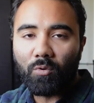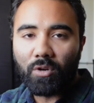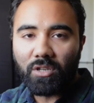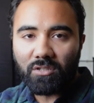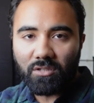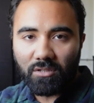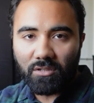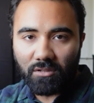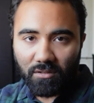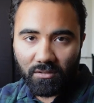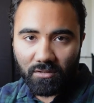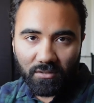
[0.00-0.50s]

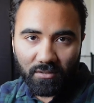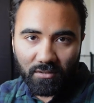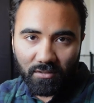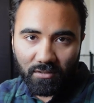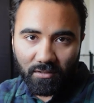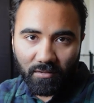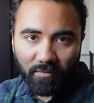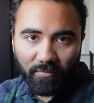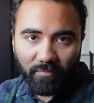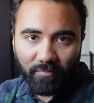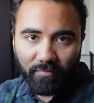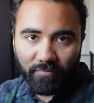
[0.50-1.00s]

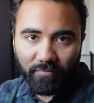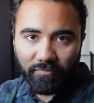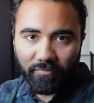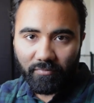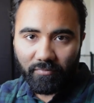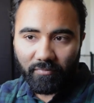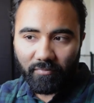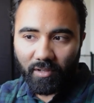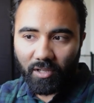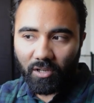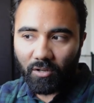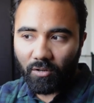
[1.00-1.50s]
questions.
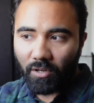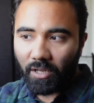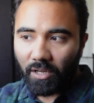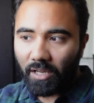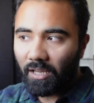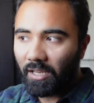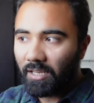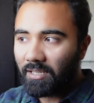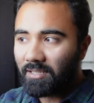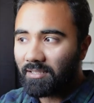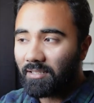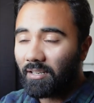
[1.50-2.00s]

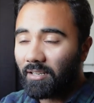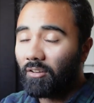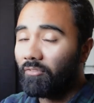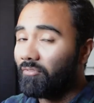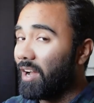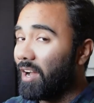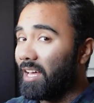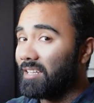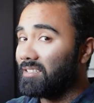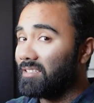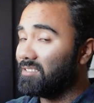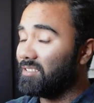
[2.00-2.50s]
Okay, instead
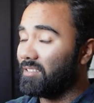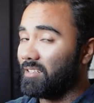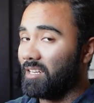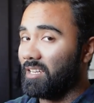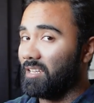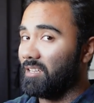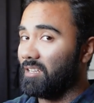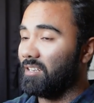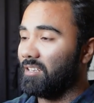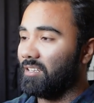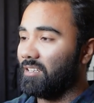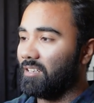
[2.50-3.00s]
of
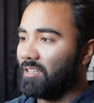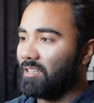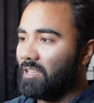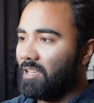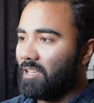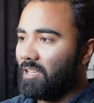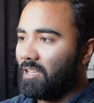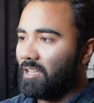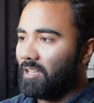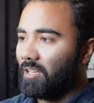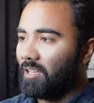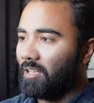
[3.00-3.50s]
answering it.
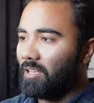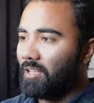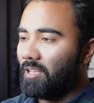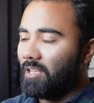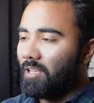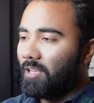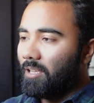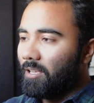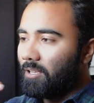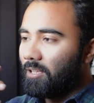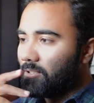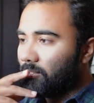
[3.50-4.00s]

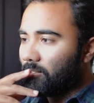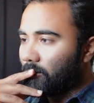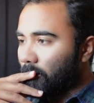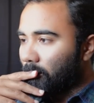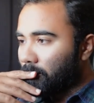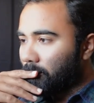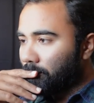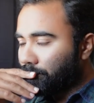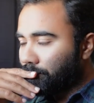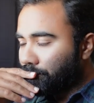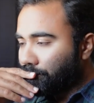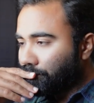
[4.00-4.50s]

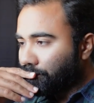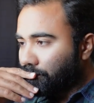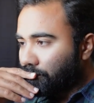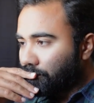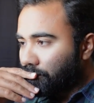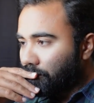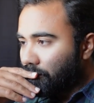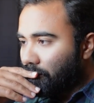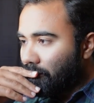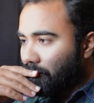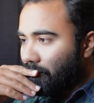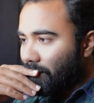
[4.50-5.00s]
So,
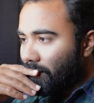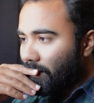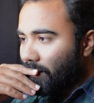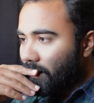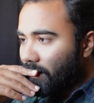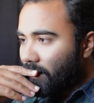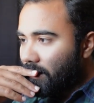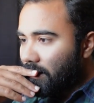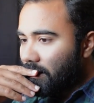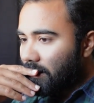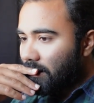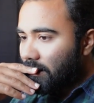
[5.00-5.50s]

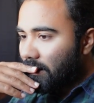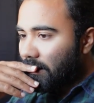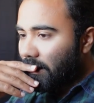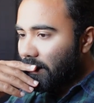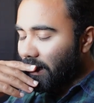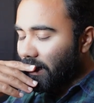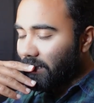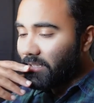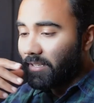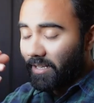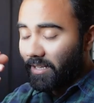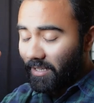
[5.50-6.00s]

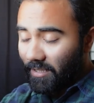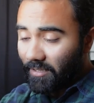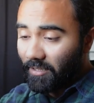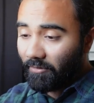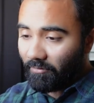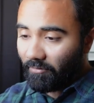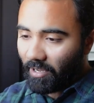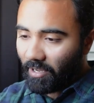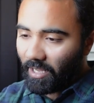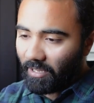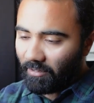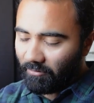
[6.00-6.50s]
and the
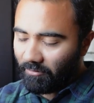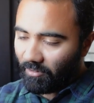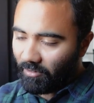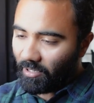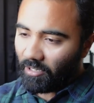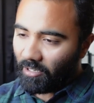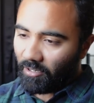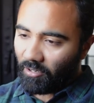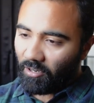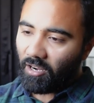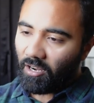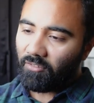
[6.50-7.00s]
reason why,
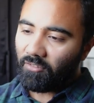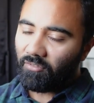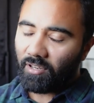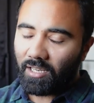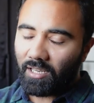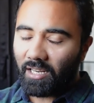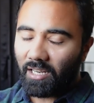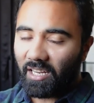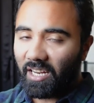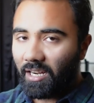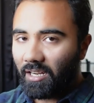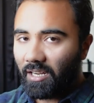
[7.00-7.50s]
we'll
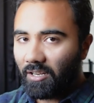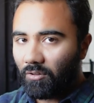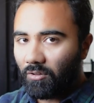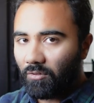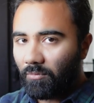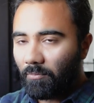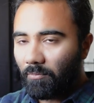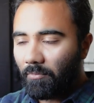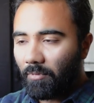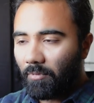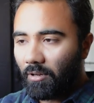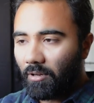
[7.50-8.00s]
definitely get
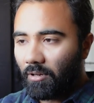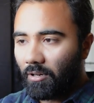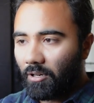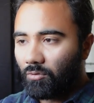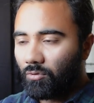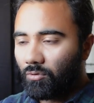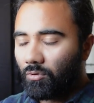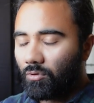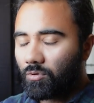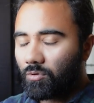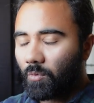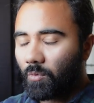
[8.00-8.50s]

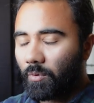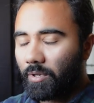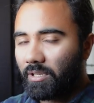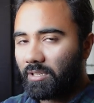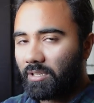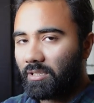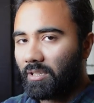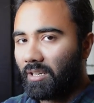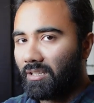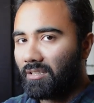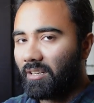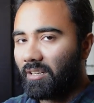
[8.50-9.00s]
to those
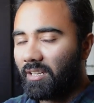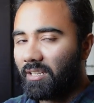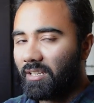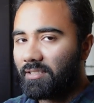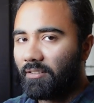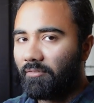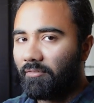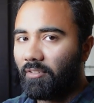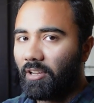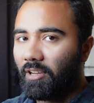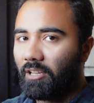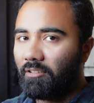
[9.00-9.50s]
questions, and the
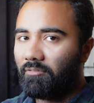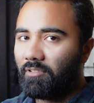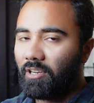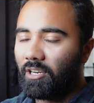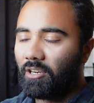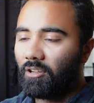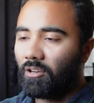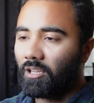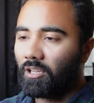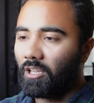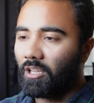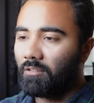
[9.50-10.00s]
reason why we are
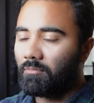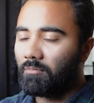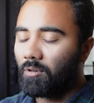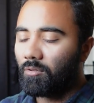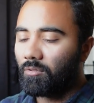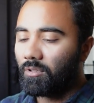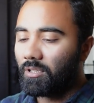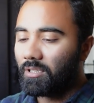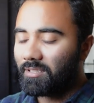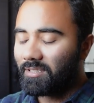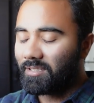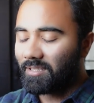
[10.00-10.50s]
talking
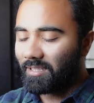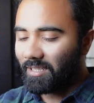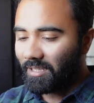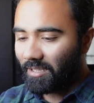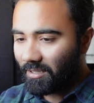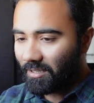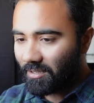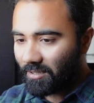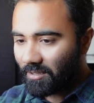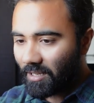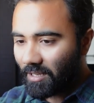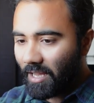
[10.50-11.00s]
about this
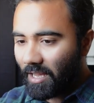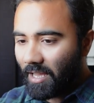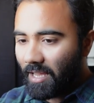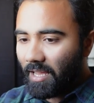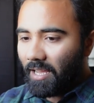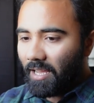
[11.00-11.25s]
is